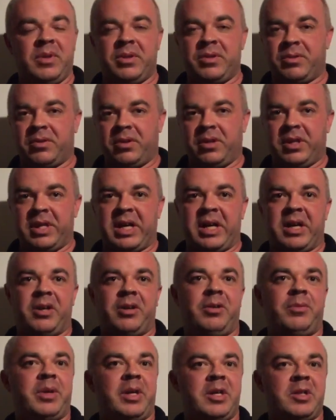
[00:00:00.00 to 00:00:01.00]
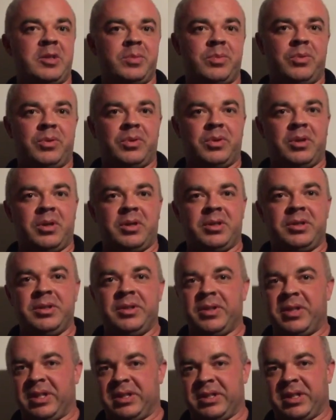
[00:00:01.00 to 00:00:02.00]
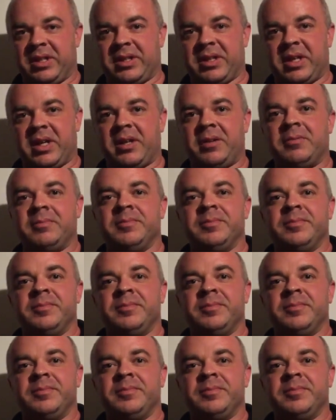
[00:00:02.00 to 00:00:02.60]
throwing out baseboard, things like that.